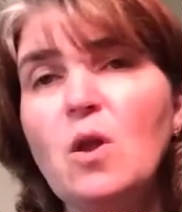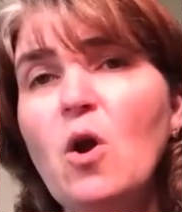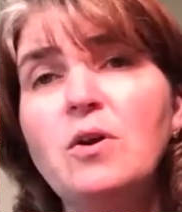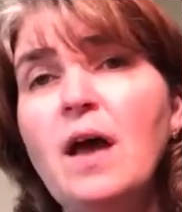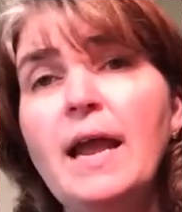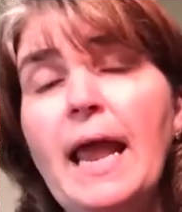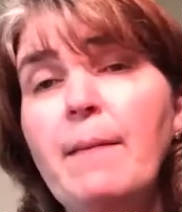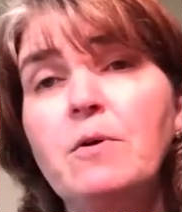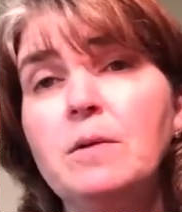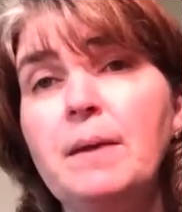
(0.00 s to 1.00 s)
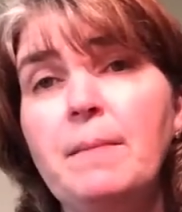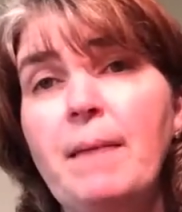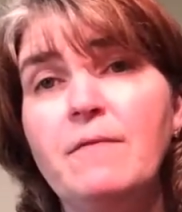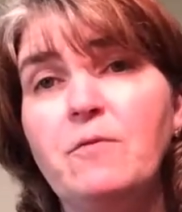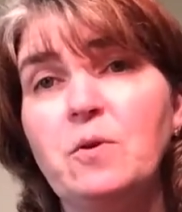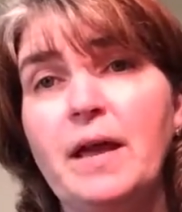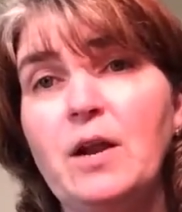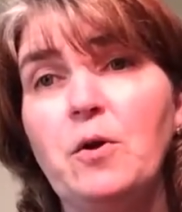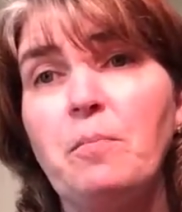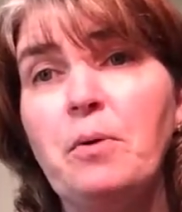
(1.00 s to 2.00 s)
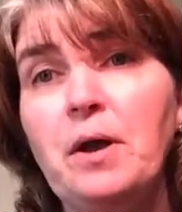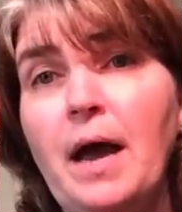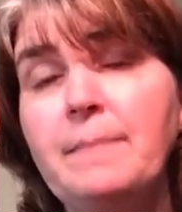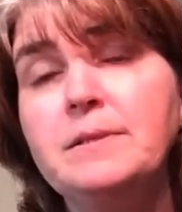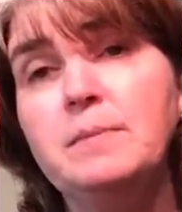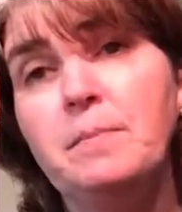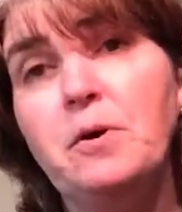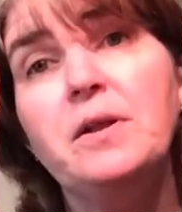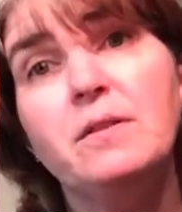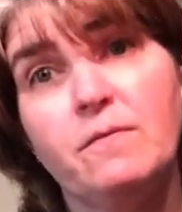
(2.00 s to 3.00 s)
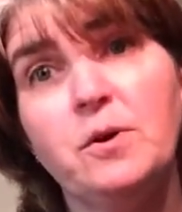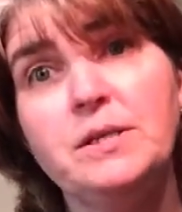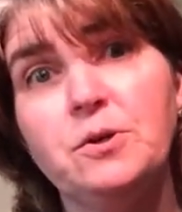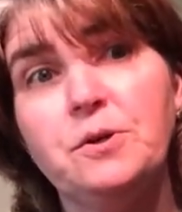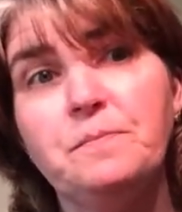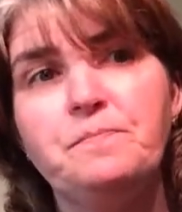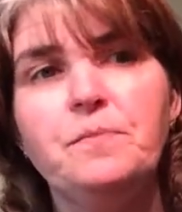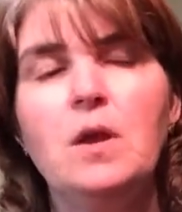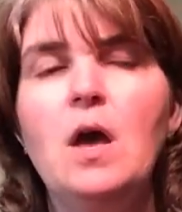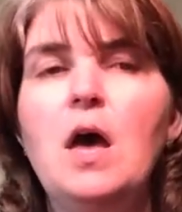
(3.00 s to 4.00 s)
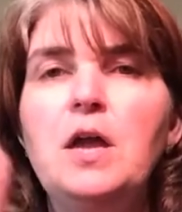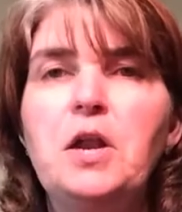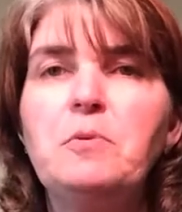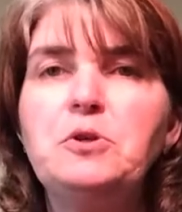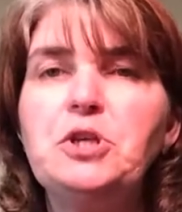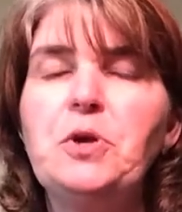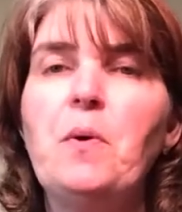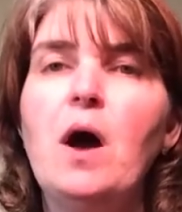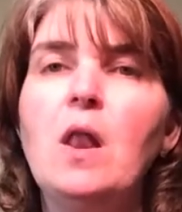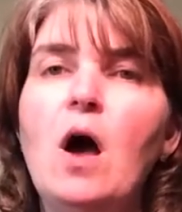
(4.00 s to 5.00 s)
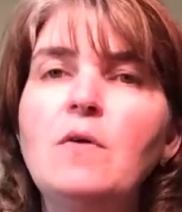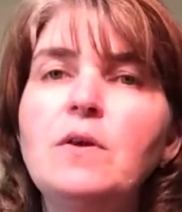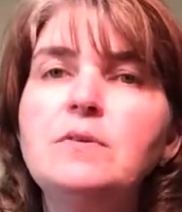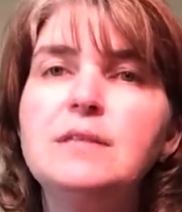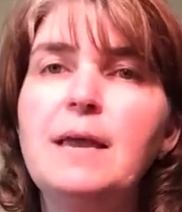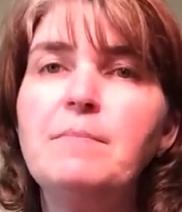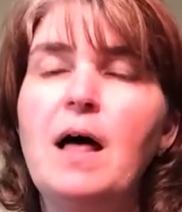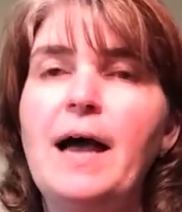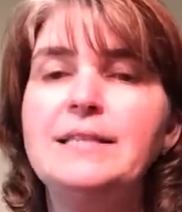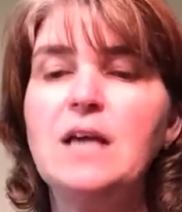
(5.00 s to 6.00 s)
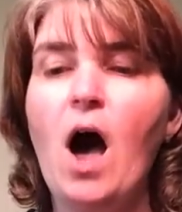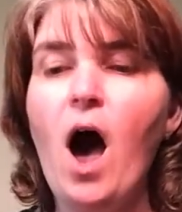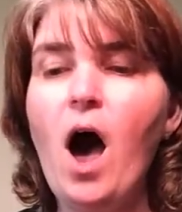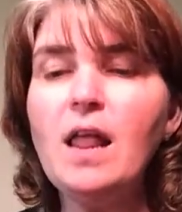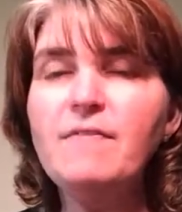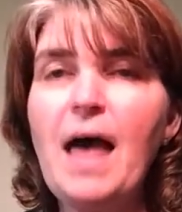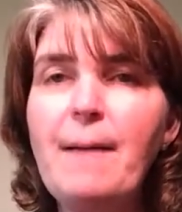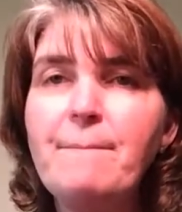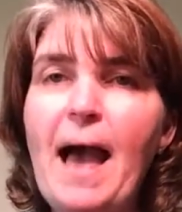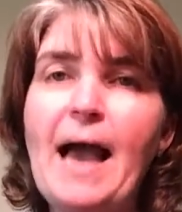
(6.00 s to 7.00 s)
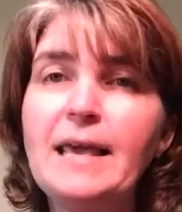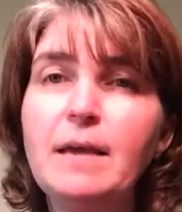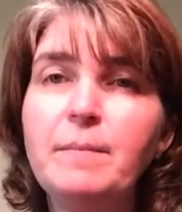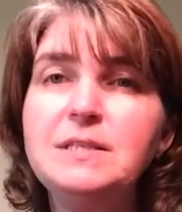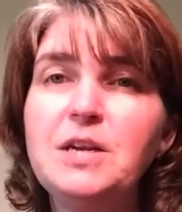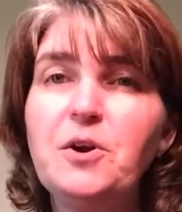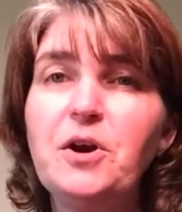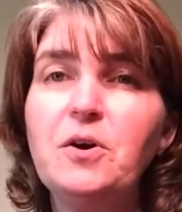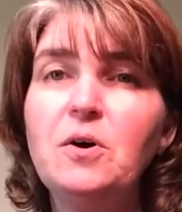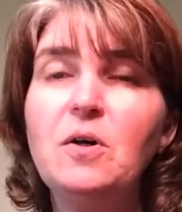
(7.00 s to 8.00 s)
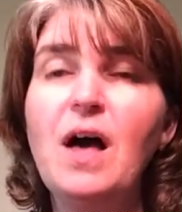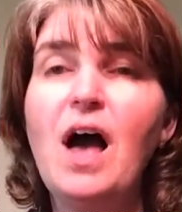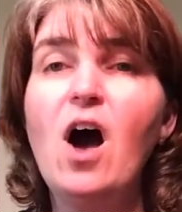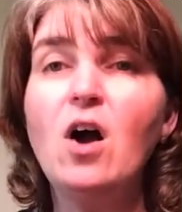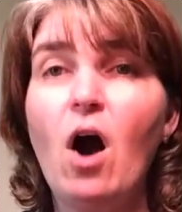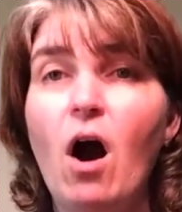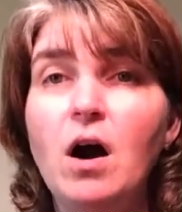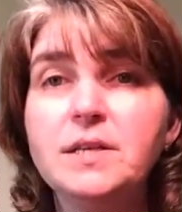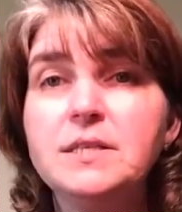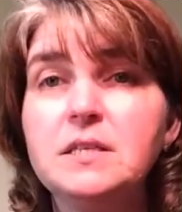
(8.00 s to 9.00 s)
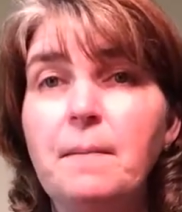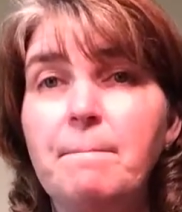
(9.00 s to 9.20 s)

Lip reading: are not able to be made for later, put up to be put in the freezer. Number 2, along those same lines, all of that packing material cost